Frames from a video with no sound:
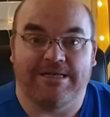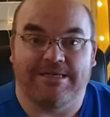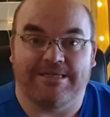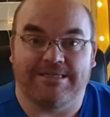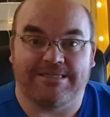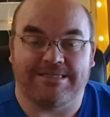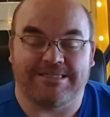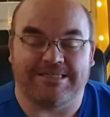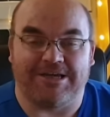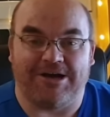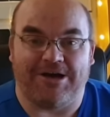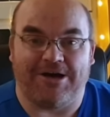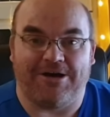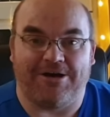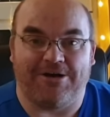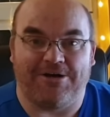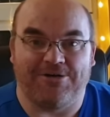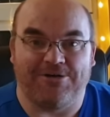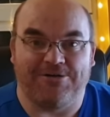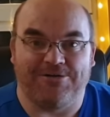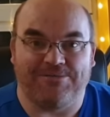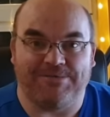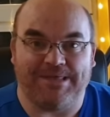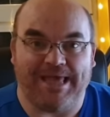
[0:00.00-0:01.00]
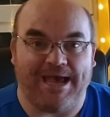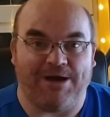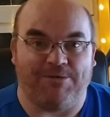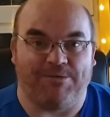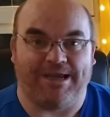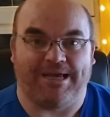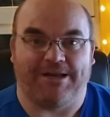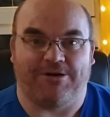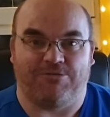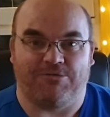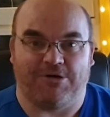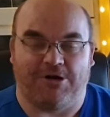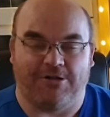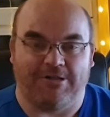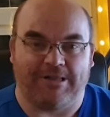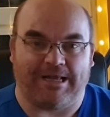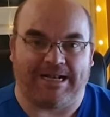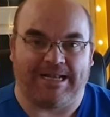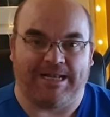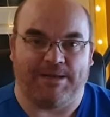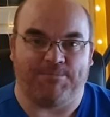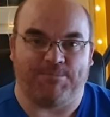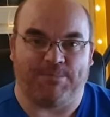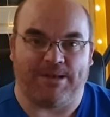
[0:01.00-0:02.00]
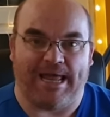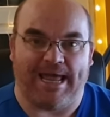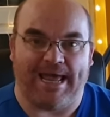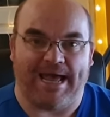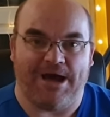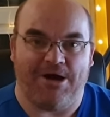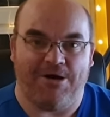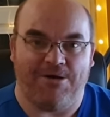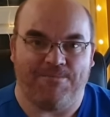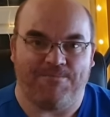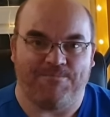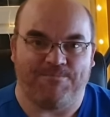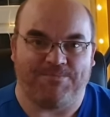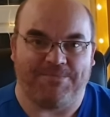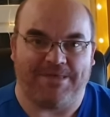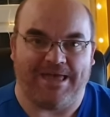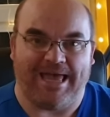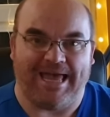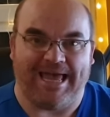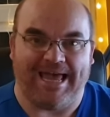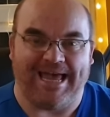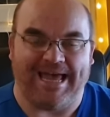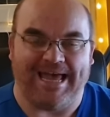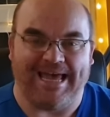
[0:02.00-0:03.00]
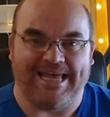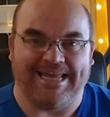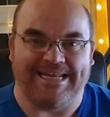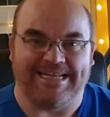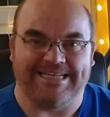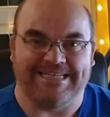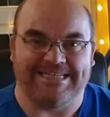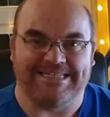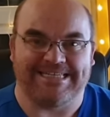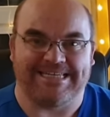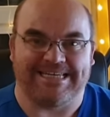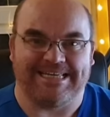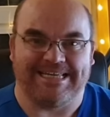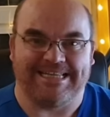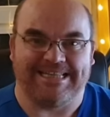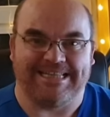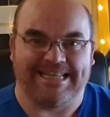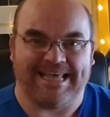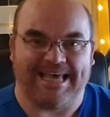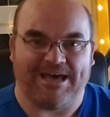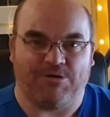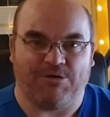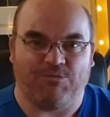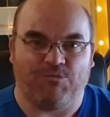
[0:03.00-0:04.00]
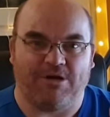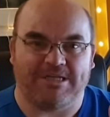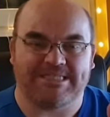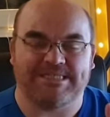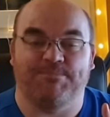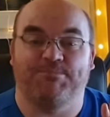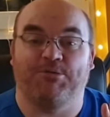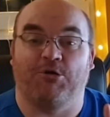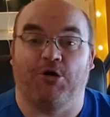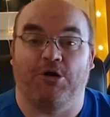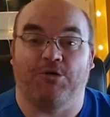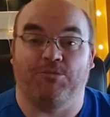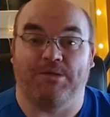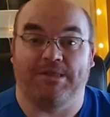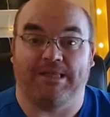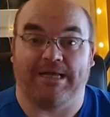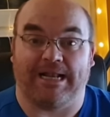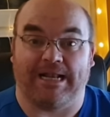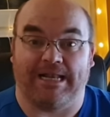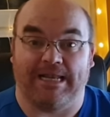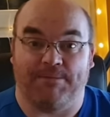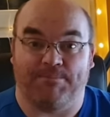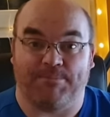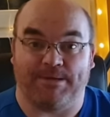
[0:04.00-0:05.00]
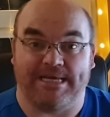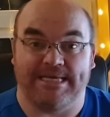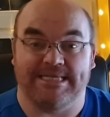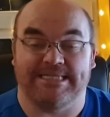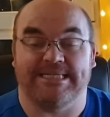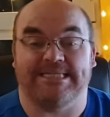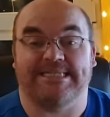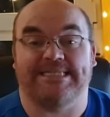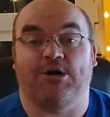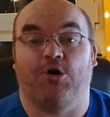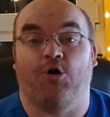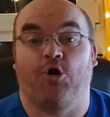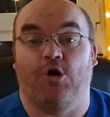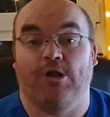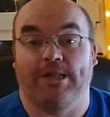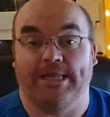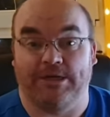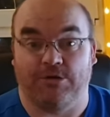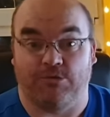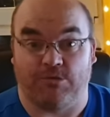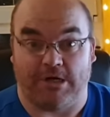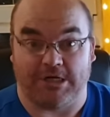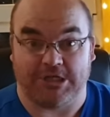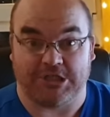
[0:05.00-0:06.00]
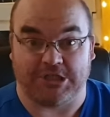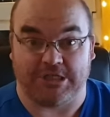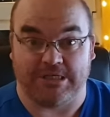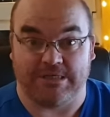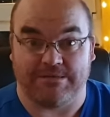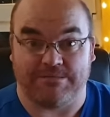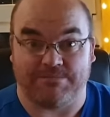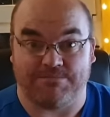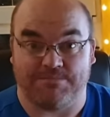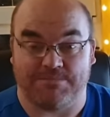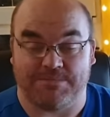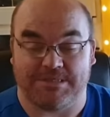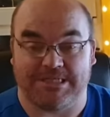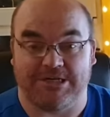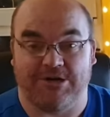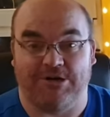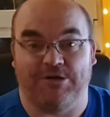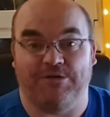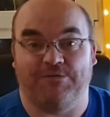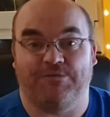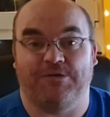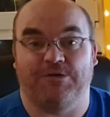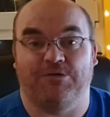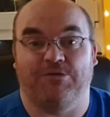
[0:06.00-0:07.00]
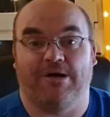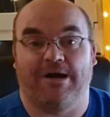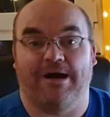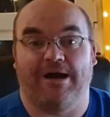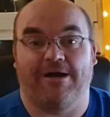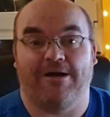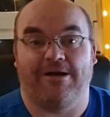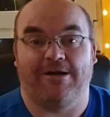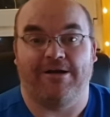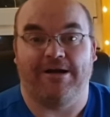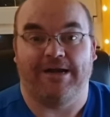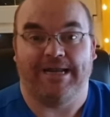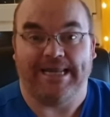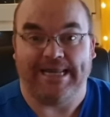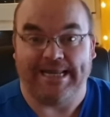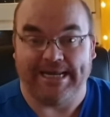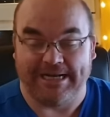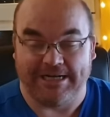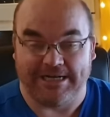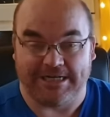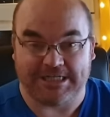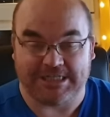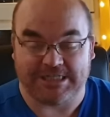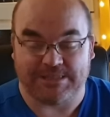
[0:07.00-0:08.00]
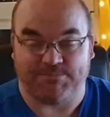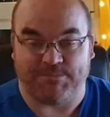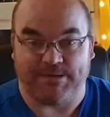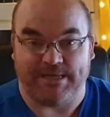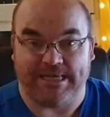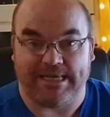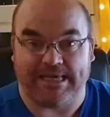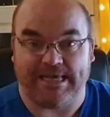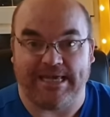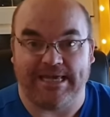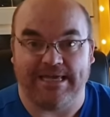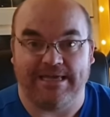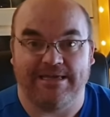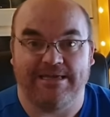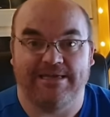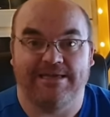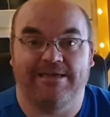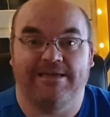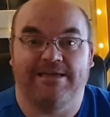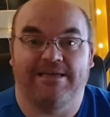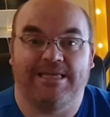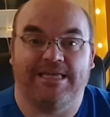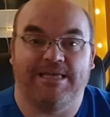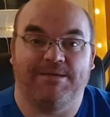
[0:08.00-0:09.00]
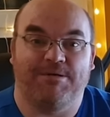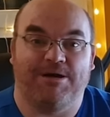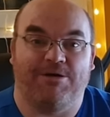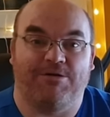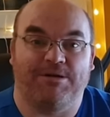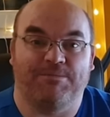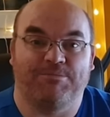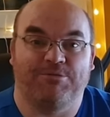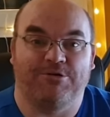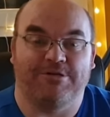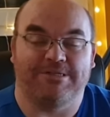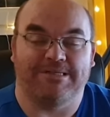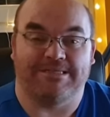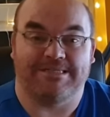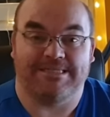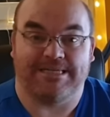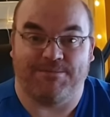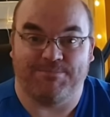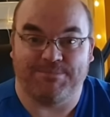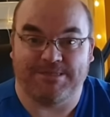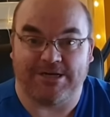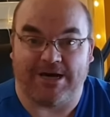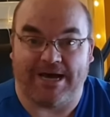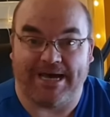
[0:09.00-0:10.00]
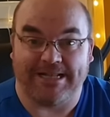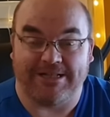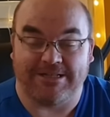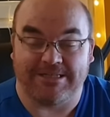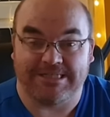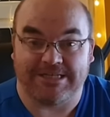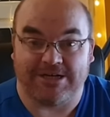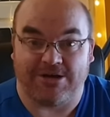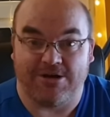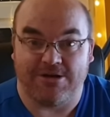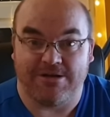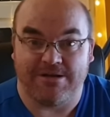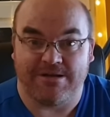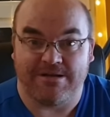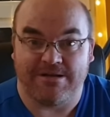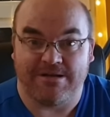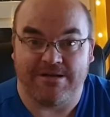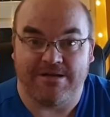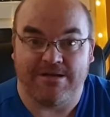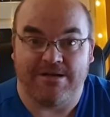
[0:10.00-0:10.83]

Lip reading: So yeah, we're gonna roll the clip now. And now what's important with the clip is it's all in Russian. So if you are English speaking, you might wanna put the subtitles on,